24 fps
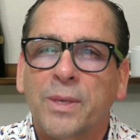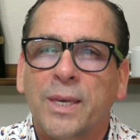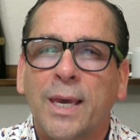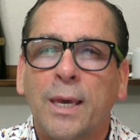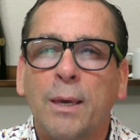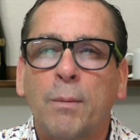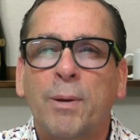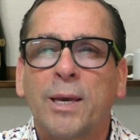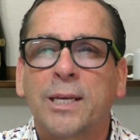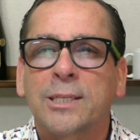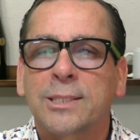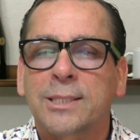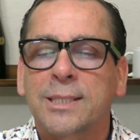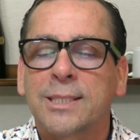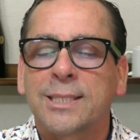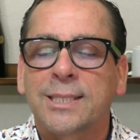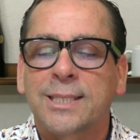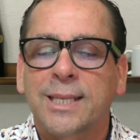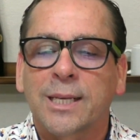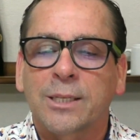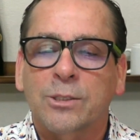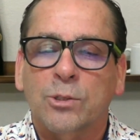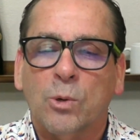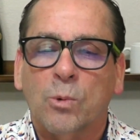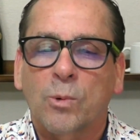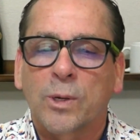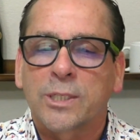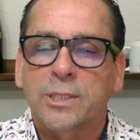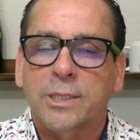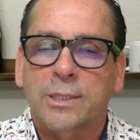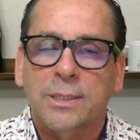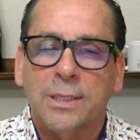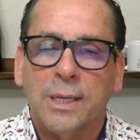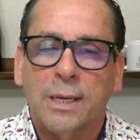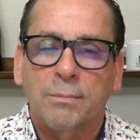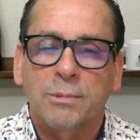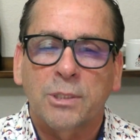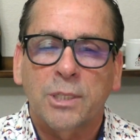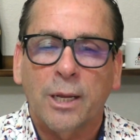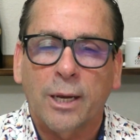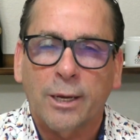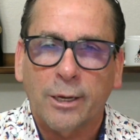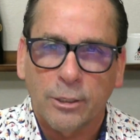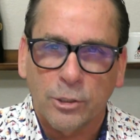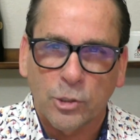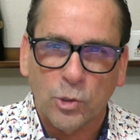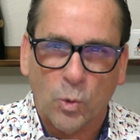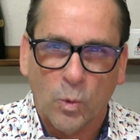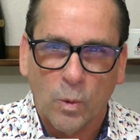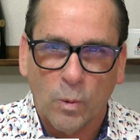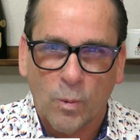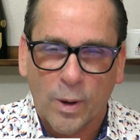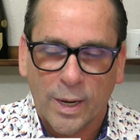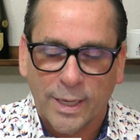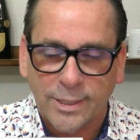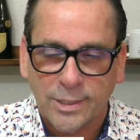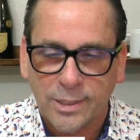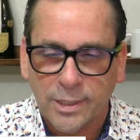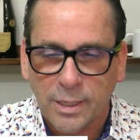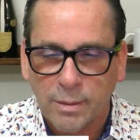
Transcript: He basically thinks they're a waste of time. He's not going to score wines